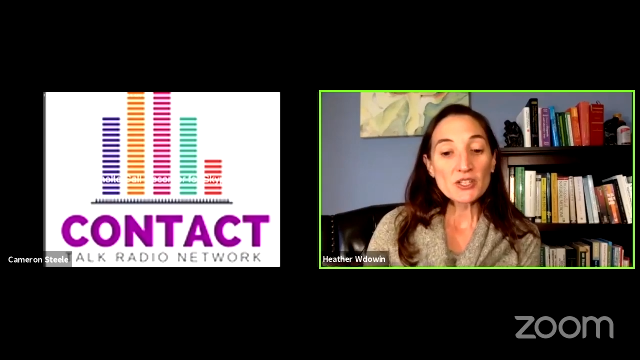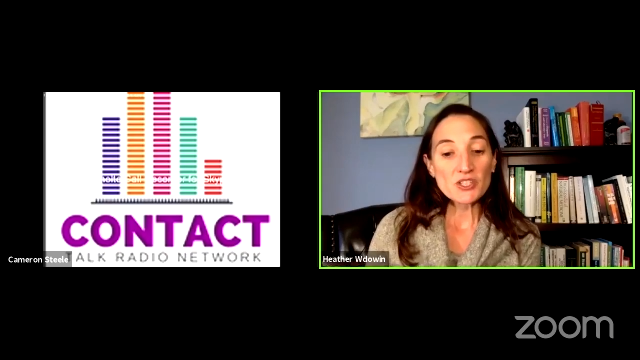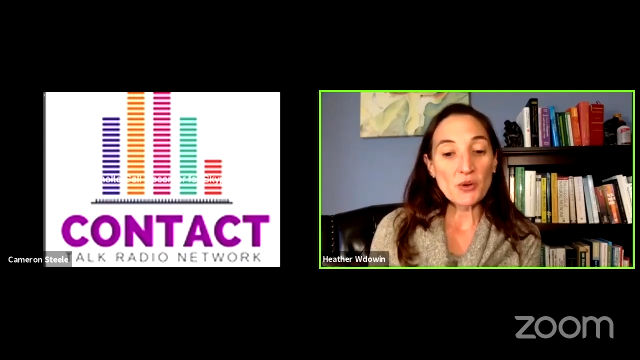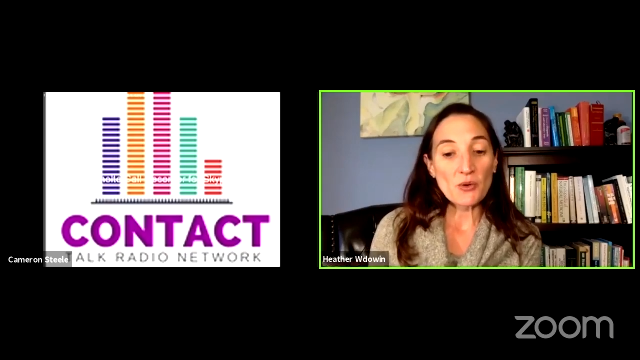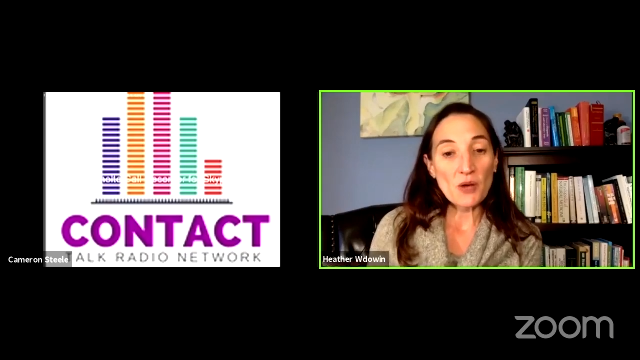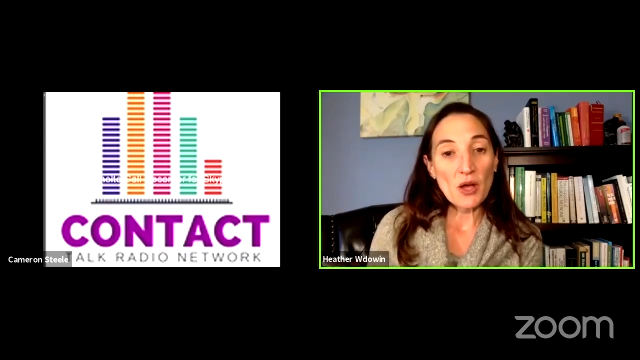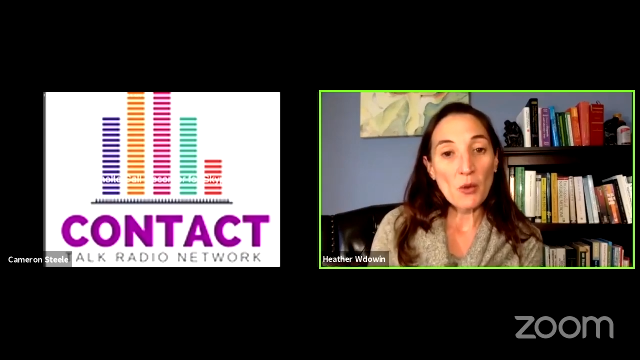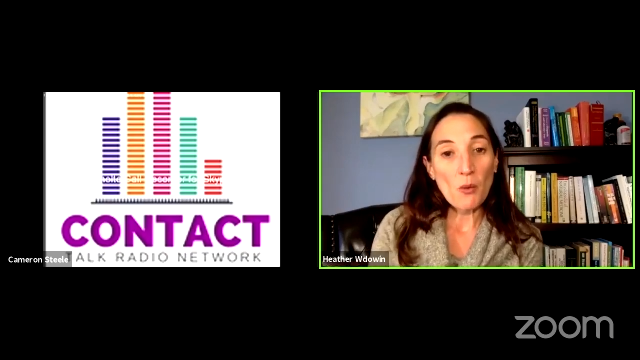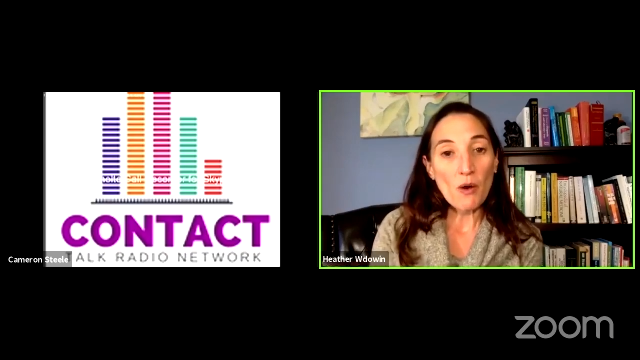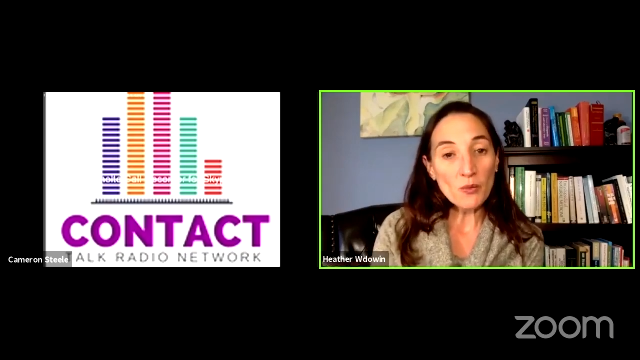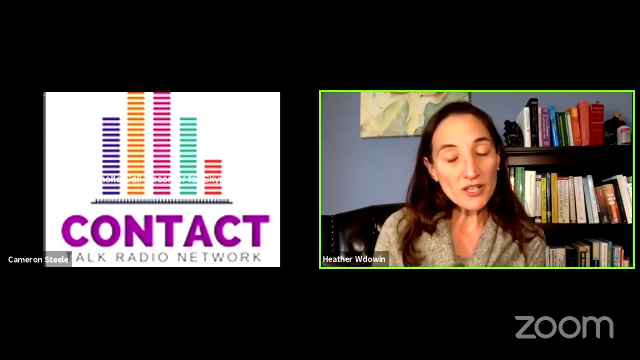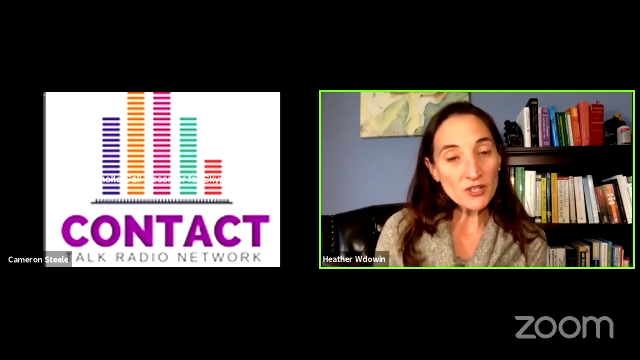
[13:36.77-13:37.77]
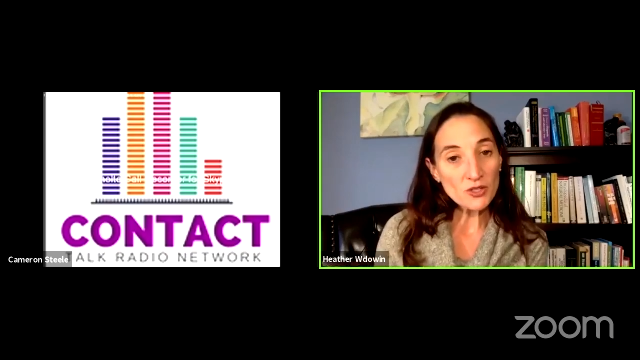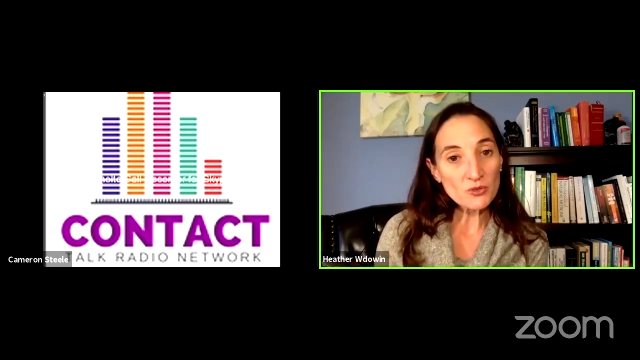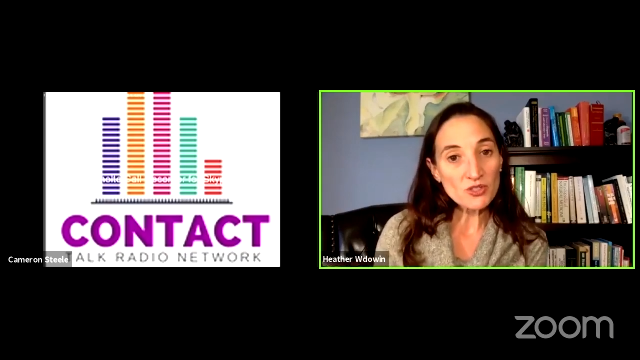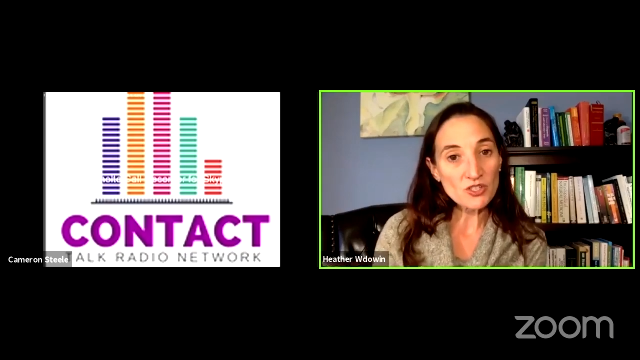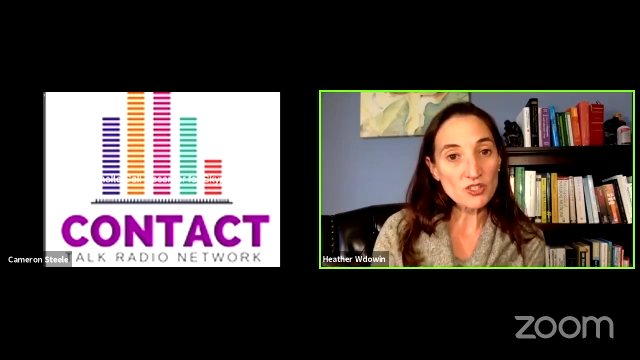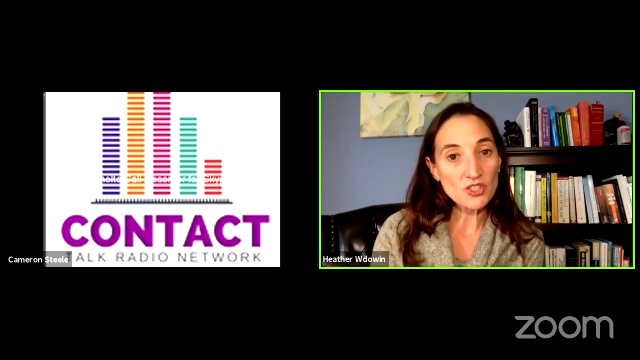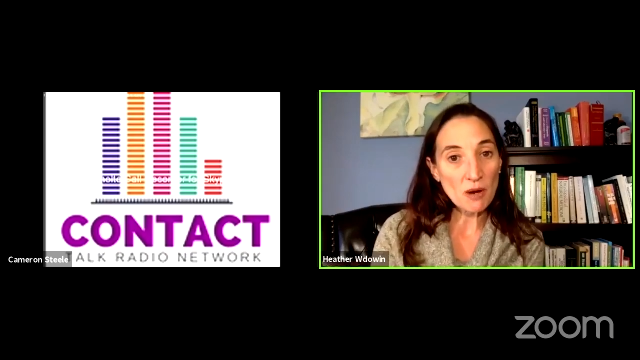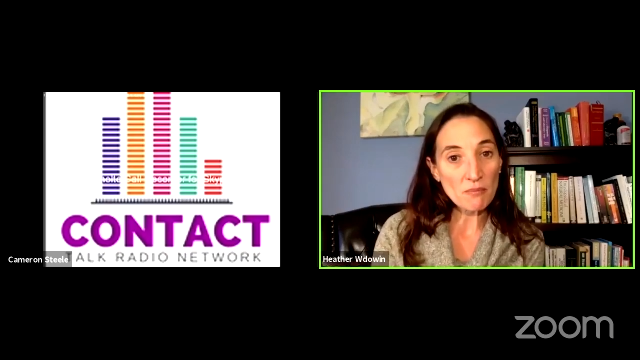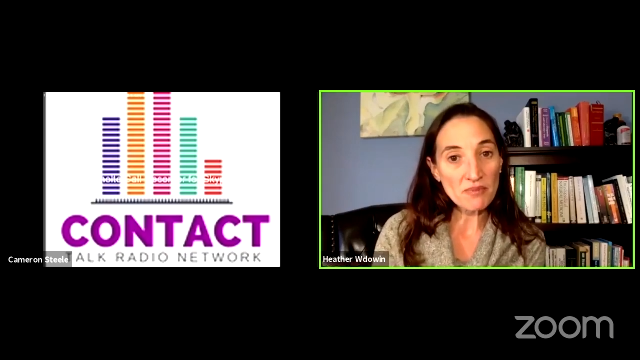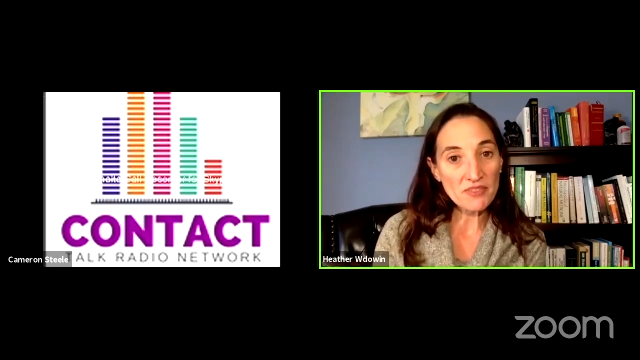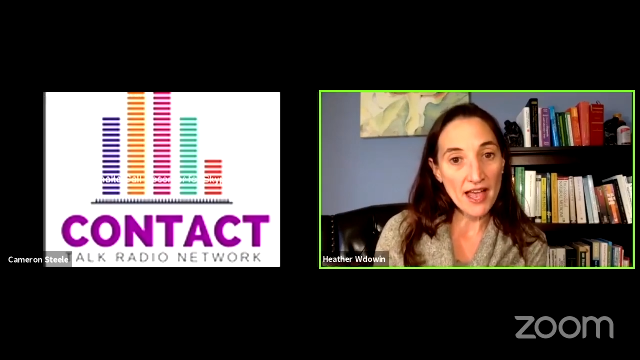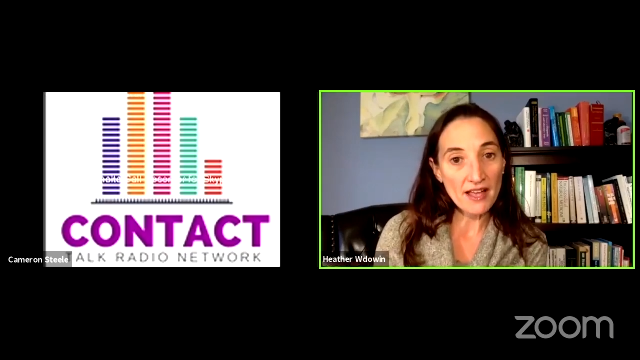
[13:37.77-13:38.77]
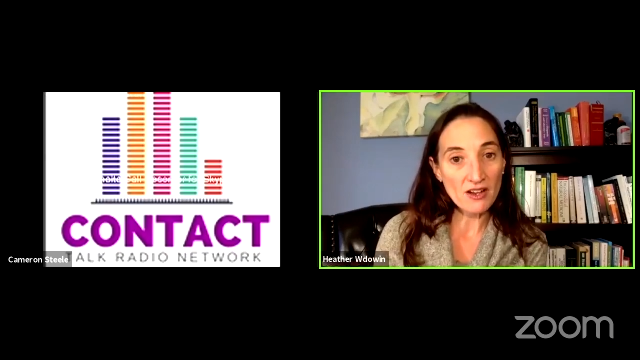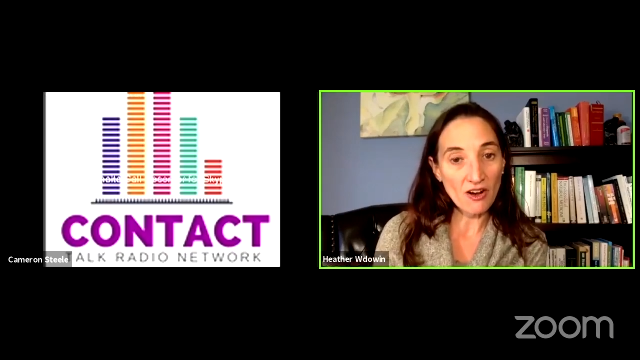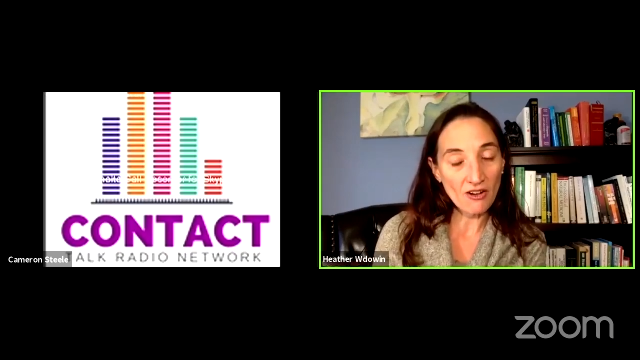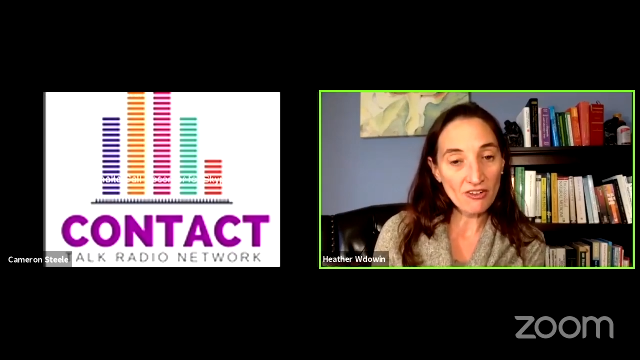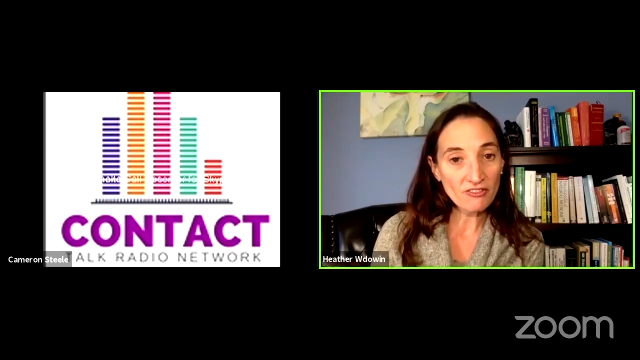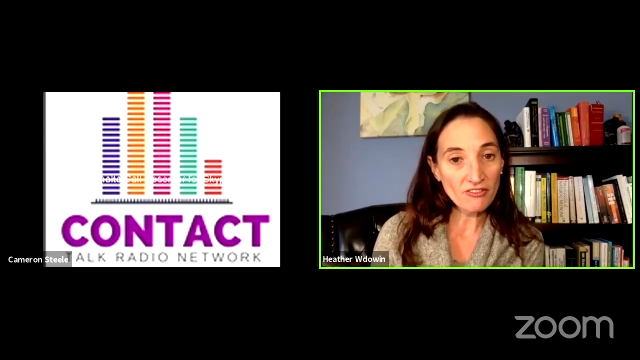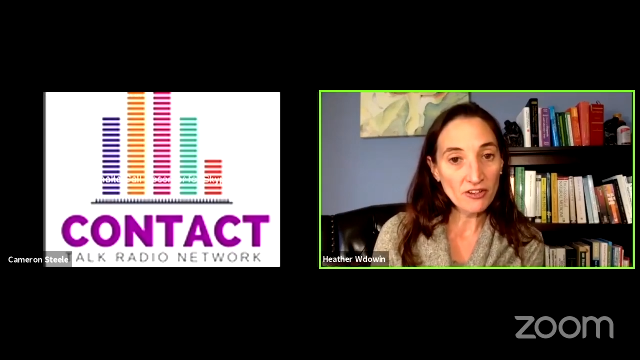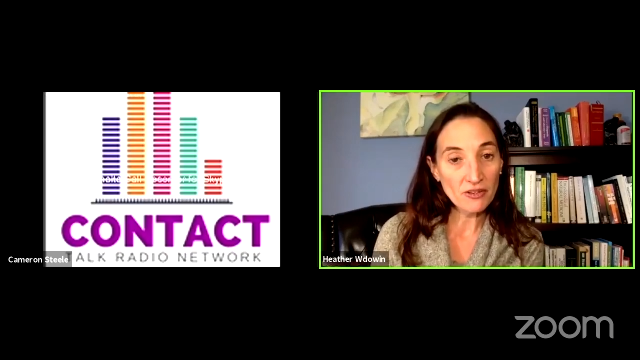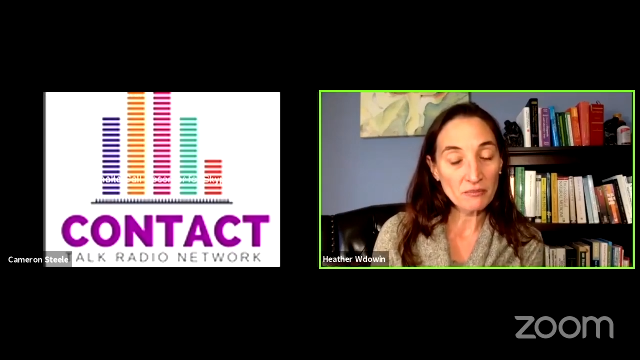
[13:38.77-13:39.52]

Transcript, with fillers: So what we use to jump that gulf